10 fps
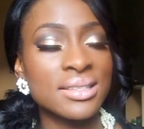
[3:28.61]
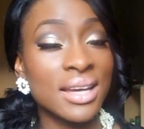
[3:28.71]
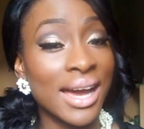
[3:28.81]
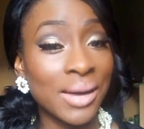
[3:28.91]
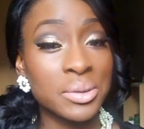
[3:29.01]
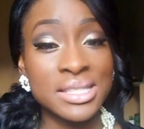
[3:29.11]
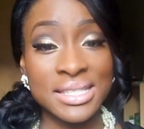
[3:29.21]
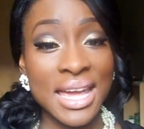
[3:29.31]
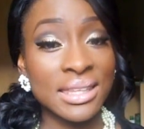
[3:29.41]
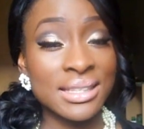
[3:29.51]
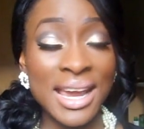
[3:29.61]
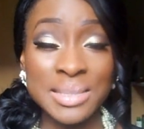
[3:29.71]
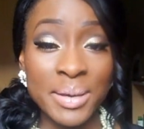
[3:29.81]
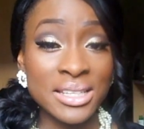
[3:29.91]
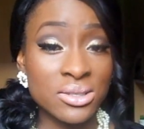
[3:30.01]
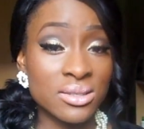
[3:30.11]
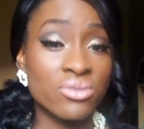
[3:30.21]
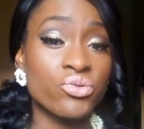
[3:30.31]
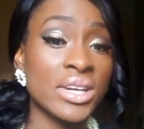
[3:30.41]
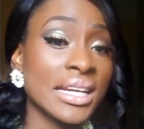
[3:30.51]
I would say the NYX pencils are
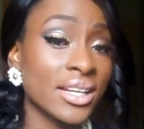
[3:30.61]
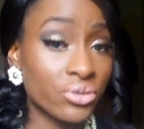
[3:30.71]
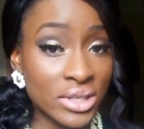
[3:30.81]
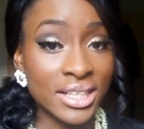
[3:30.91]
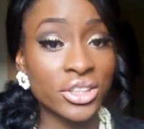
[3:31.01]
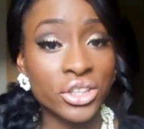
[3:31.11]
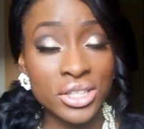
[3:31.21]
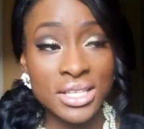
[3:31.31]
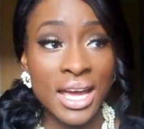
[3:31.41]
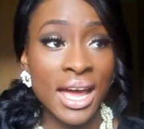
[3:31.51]
really, really good.